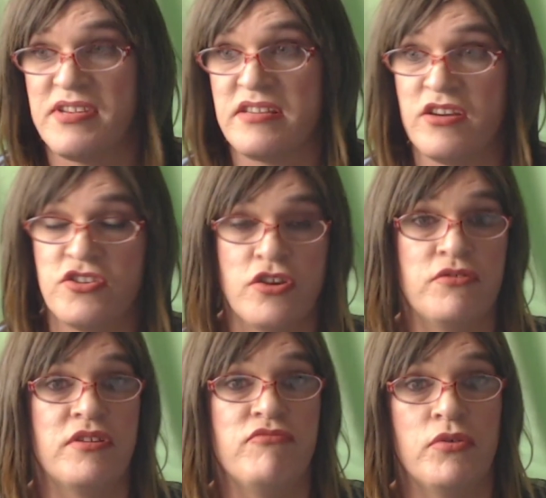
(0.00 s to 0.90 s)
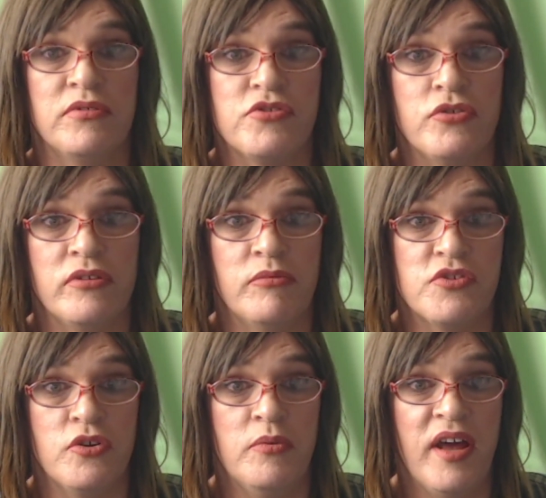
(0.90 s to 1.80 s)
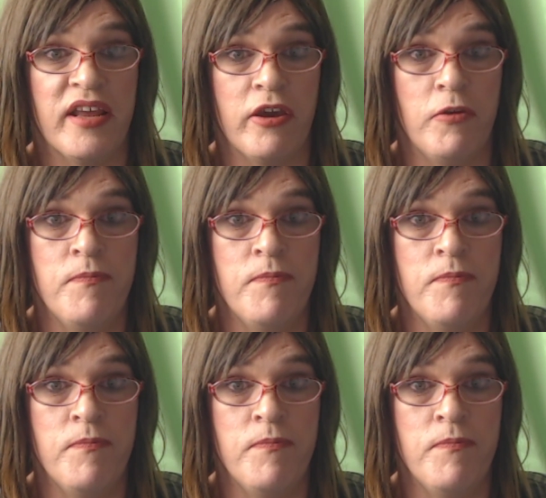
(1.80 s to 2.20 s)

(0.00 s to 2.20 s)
as I showed the rule a short while ago.